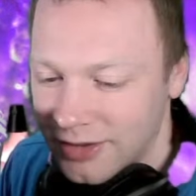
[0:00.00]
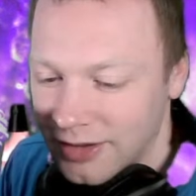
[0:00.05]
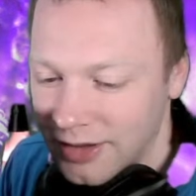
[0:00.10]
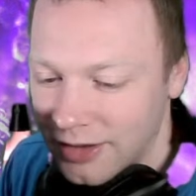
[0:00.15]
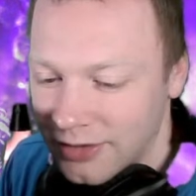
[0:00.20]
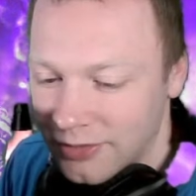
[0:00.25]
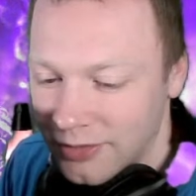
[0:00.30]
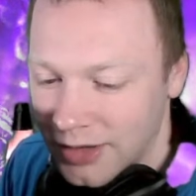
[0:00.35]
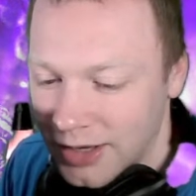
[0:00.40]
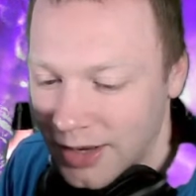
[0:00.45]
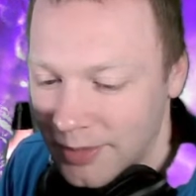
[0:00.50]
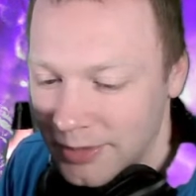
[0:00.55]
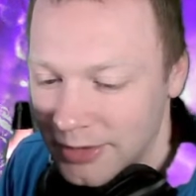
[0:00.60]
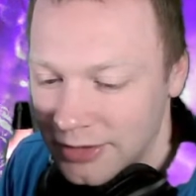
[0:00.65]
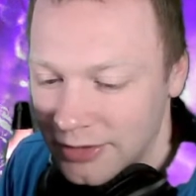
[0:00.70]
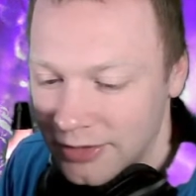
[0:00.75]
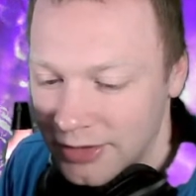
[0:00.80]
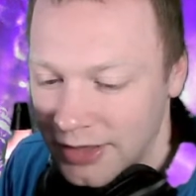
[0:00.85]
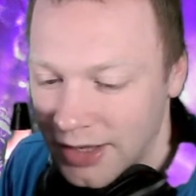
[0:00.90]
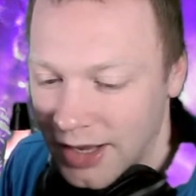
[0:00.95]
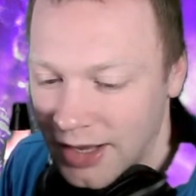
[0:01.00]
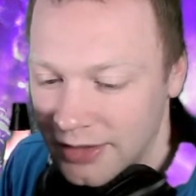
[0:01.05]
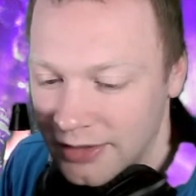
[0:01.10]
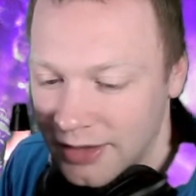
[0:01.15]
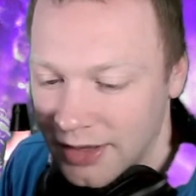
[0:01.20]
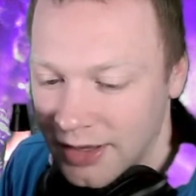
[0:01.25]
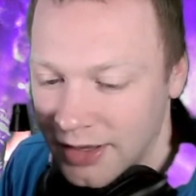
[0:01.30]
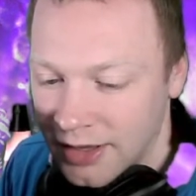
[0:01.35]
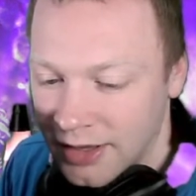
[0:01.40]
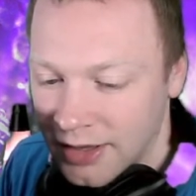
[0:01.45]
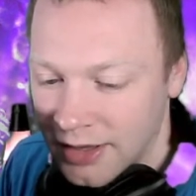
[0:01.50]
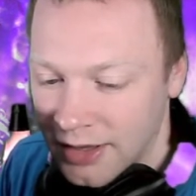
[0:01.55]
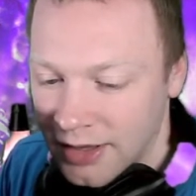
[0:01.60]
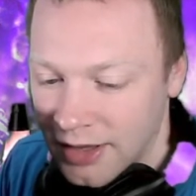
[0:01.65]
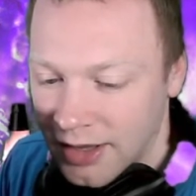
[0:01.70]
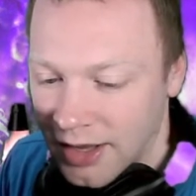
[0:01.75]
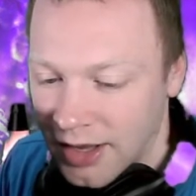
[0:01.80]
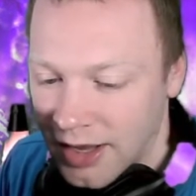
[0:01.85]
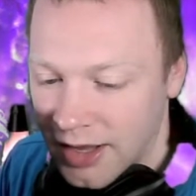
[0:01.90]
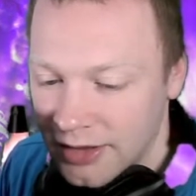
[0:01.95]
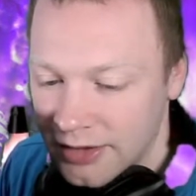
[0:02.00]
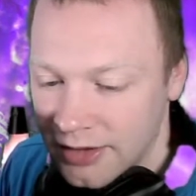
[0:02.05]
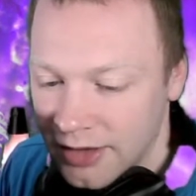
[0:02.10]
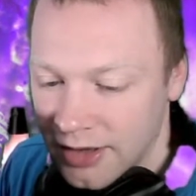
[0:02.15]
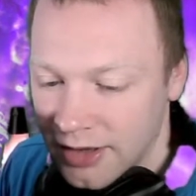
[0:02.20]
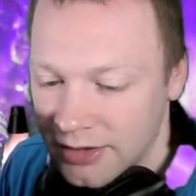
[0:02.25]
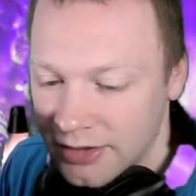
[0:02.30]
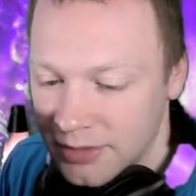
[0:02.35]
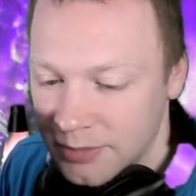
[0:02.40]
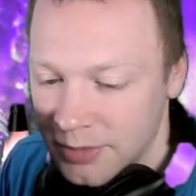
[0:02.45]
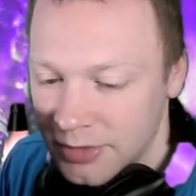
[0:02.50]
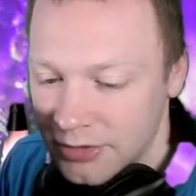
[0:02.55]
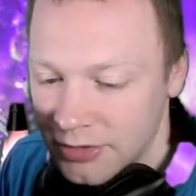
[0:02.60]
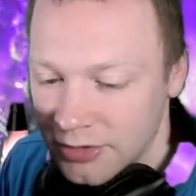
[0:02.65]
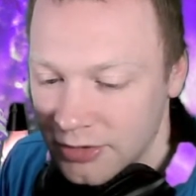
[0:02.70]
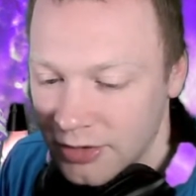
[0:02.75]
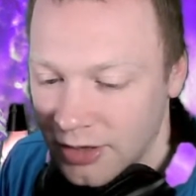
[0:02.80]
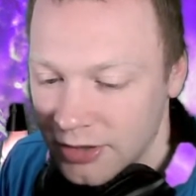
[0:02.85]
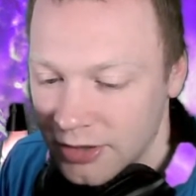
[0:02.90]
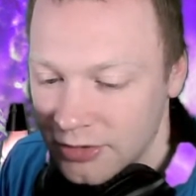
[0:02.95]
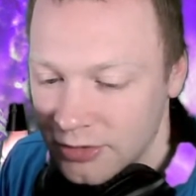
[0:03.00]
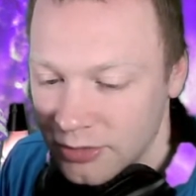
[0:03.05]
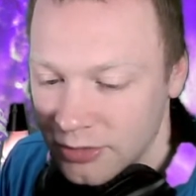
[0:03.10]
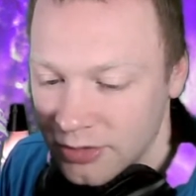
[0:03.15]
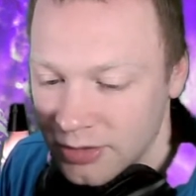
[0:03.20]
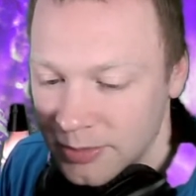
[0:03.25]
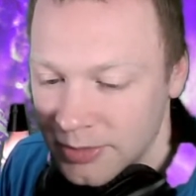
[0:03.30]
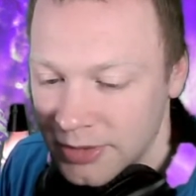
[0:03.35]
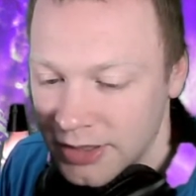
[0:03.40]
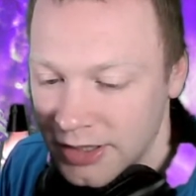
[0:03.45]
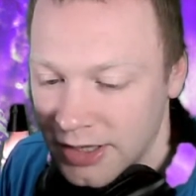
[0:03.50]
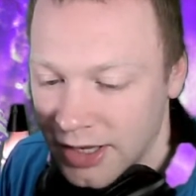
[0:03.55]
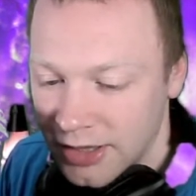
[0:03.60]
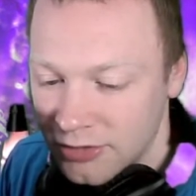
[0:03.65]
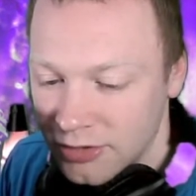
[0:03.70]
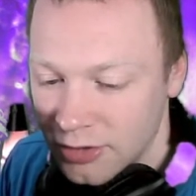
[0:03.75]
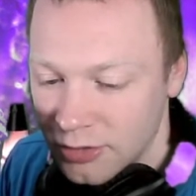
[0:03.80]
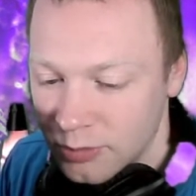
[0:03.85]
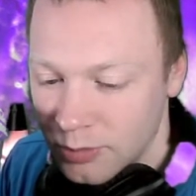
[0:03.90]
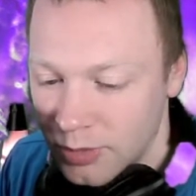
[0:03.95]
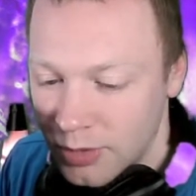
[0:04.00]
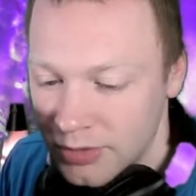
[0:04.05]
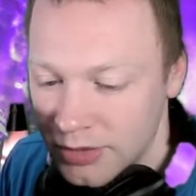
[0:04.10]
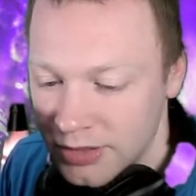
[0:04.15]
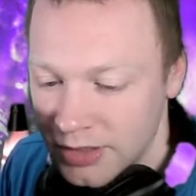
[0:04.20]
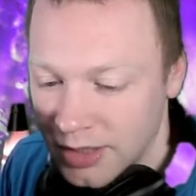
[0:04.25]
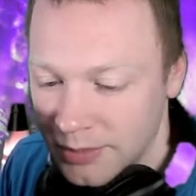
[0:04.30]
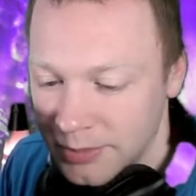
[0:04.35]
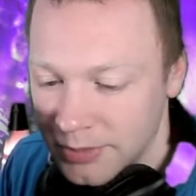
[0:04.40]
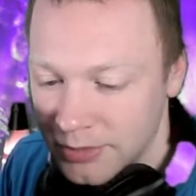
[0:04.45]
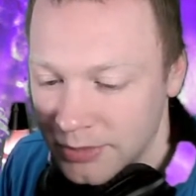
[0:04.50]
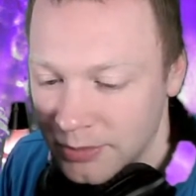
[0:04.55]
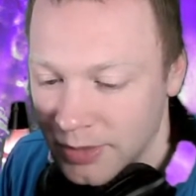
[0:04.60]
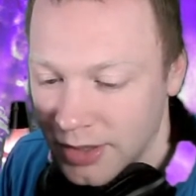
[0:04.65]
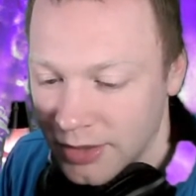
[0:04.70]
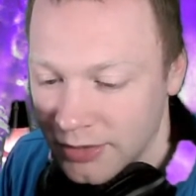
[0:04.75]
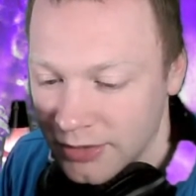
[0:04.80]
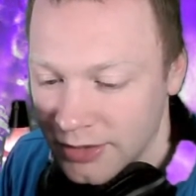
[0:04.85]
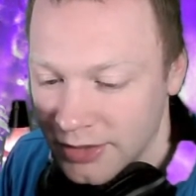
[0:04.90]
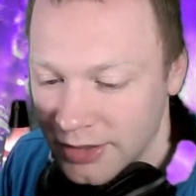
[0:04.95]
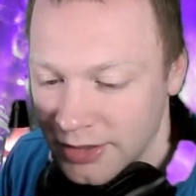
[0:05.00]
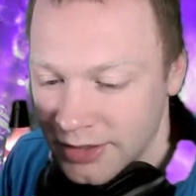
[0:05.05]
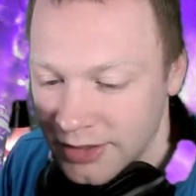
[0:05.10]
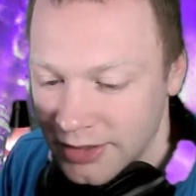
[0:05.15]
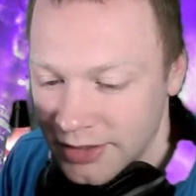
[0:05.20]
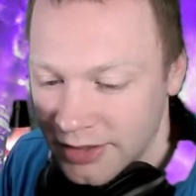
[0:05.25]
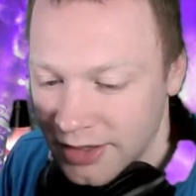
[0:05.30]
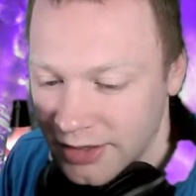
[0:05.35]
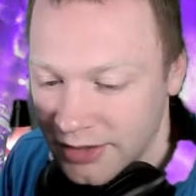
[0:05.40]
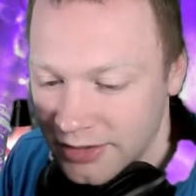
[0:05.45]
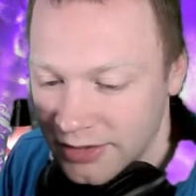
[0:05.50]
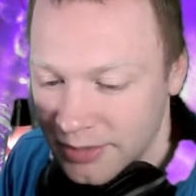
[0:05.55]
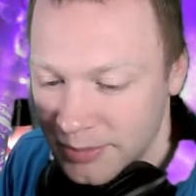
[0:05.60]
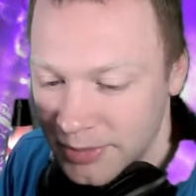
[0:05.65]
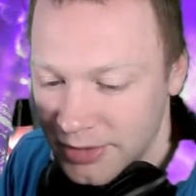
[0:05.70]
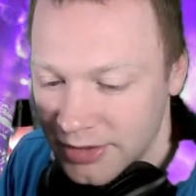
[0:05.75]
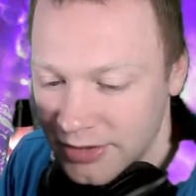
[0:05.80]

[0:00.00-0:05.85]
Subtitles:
as we're coming to an end here. And I saw somebody had just woken up as well. Yes, somebody